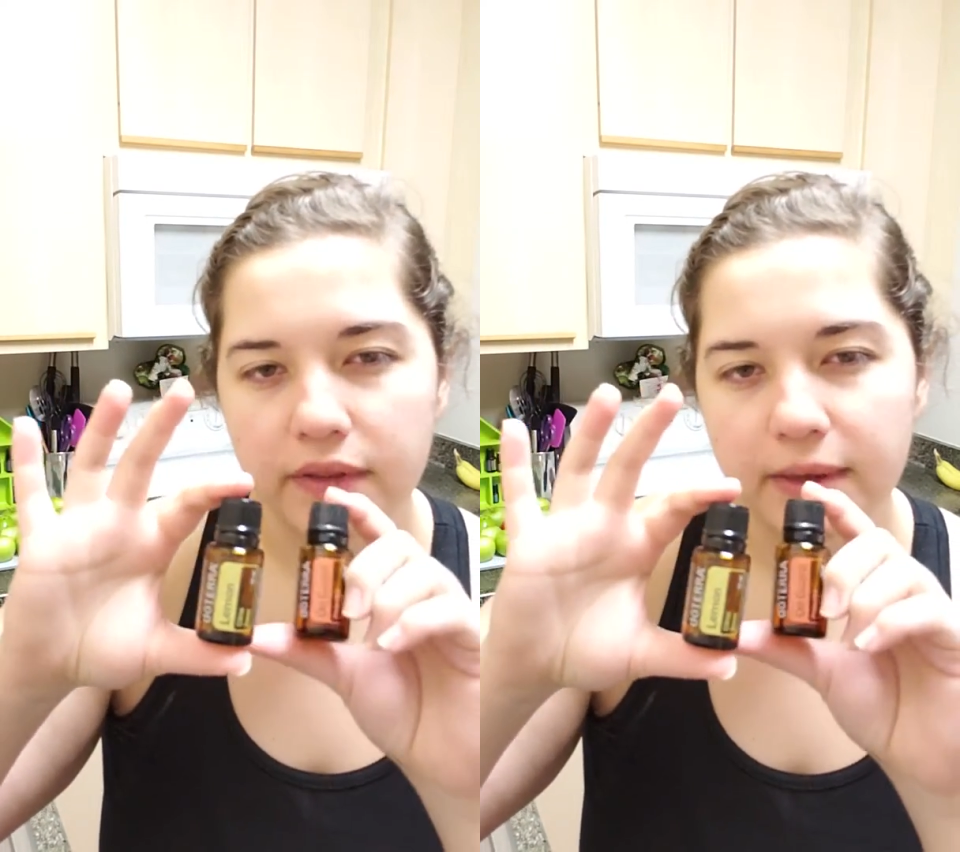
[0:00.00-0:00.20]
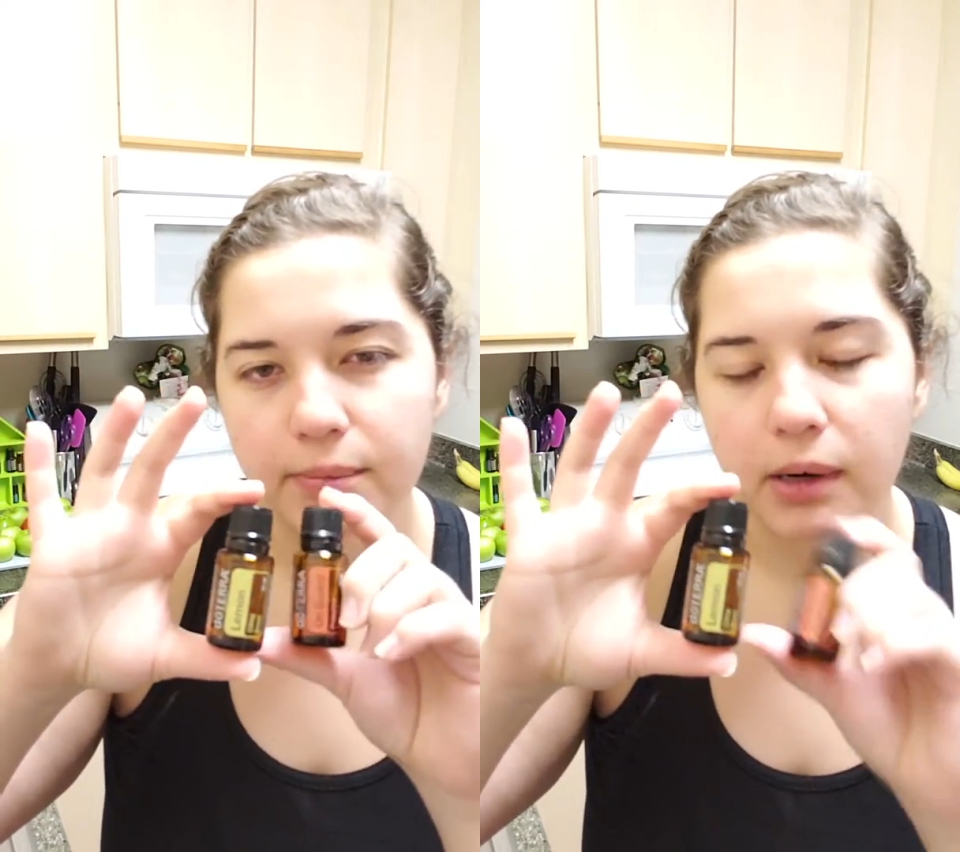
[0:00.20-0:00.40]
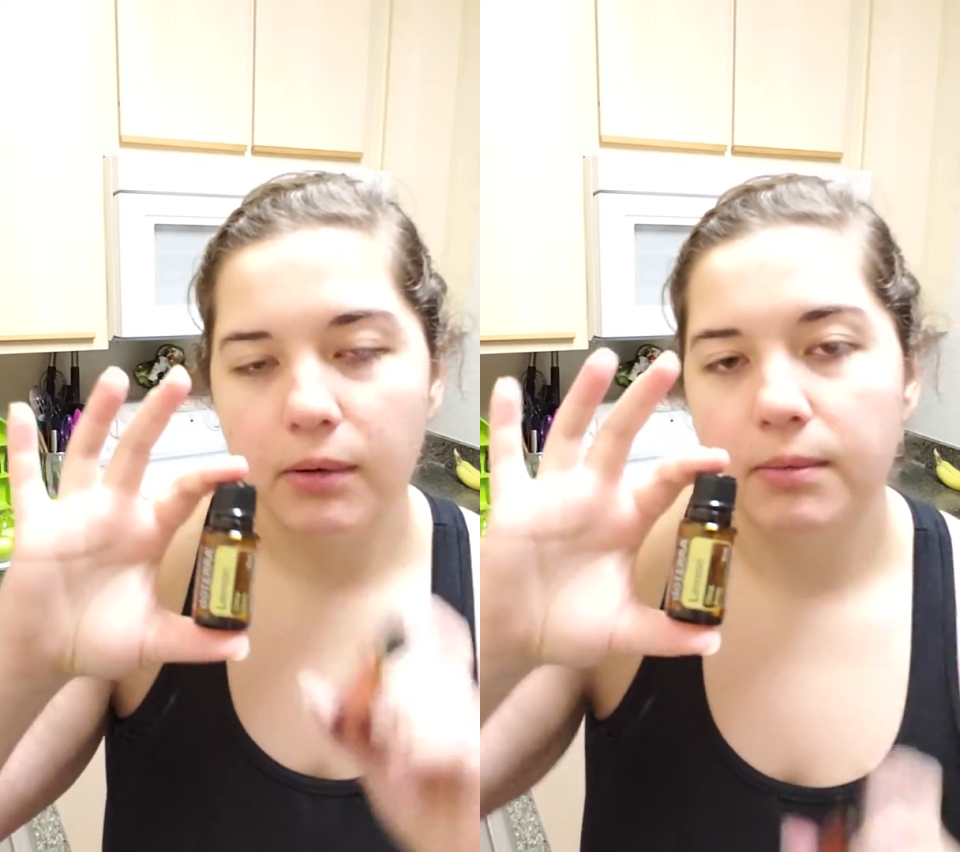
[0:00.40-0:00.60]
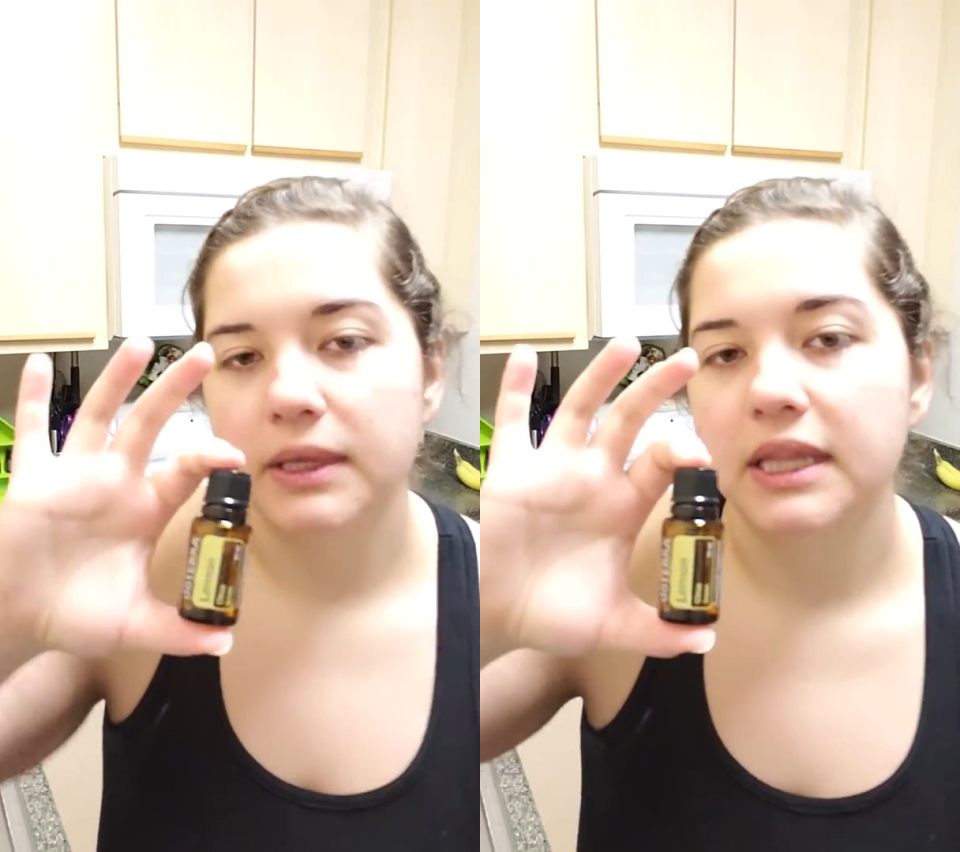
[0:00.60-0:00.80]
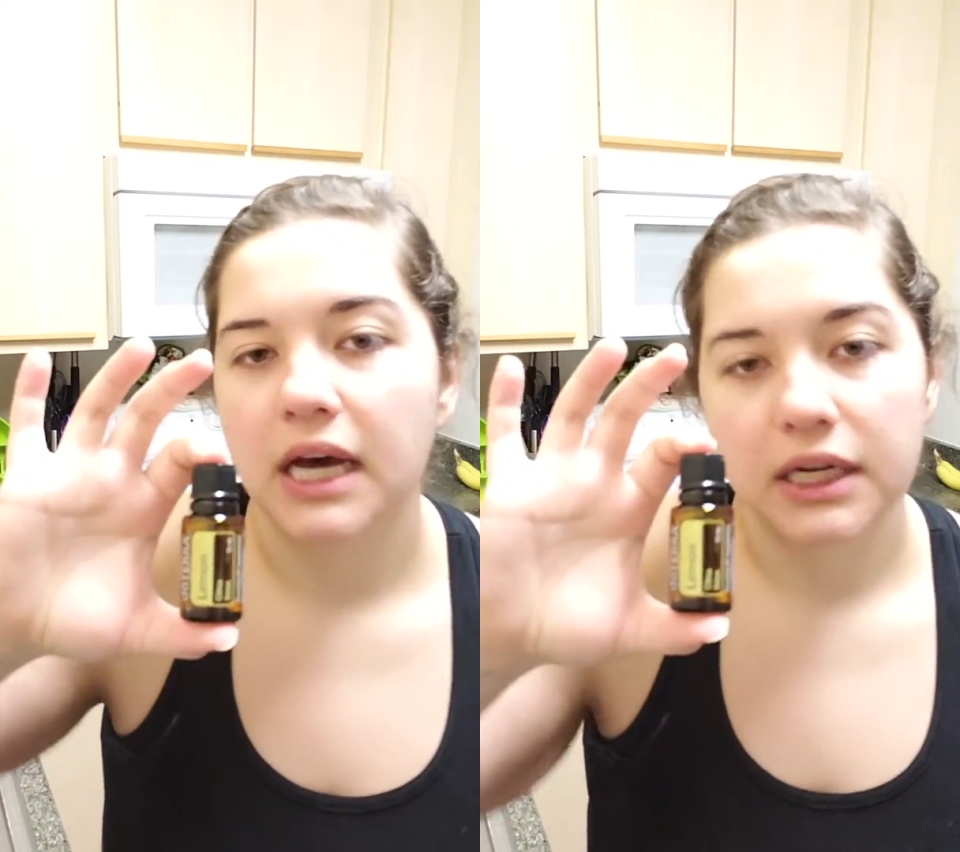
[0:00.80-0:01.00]
than probably
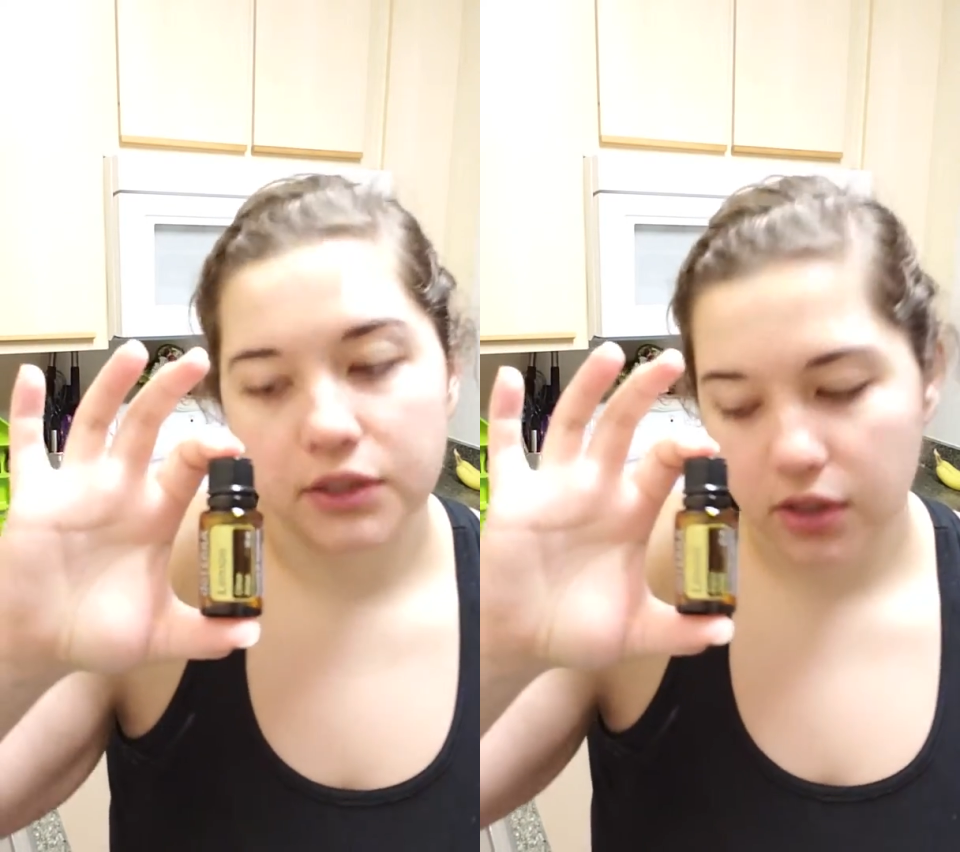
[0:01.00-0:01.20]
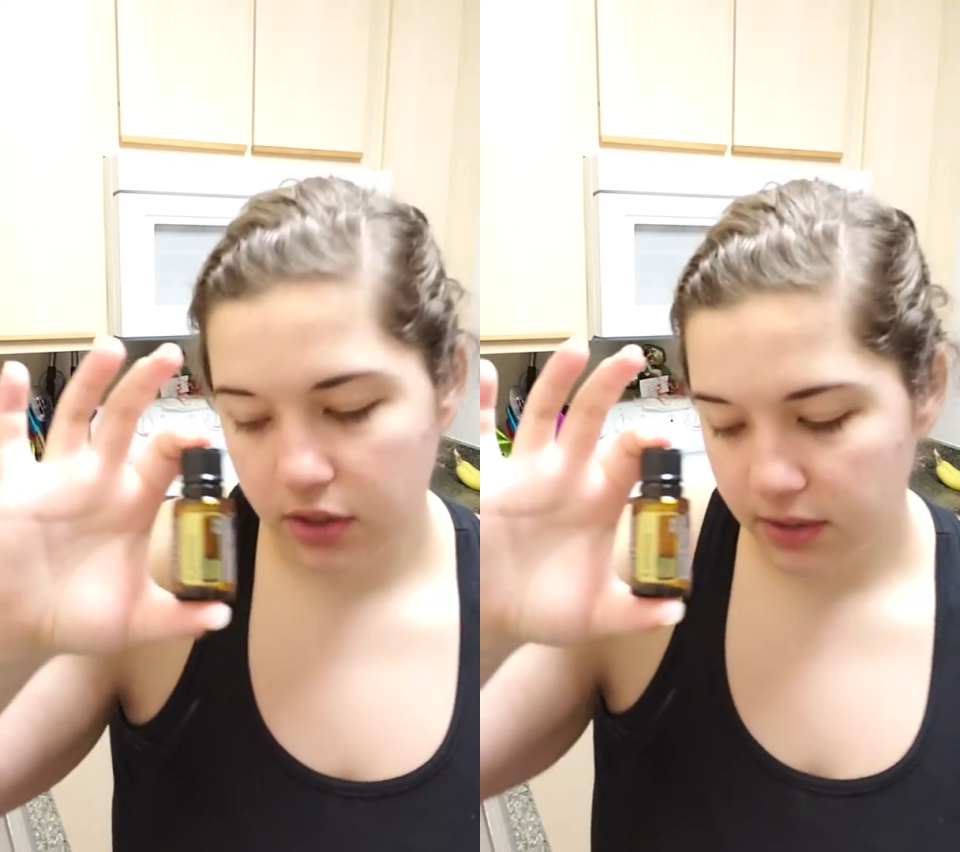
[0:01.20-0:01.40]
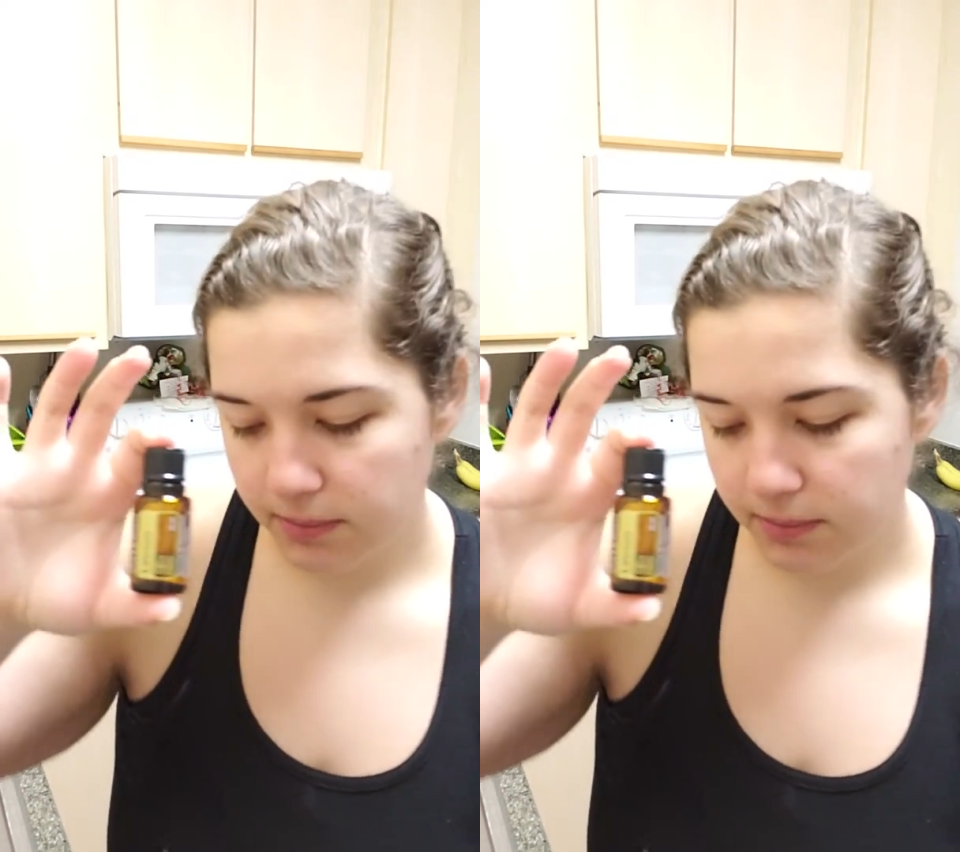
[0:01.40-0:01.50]
the On Guard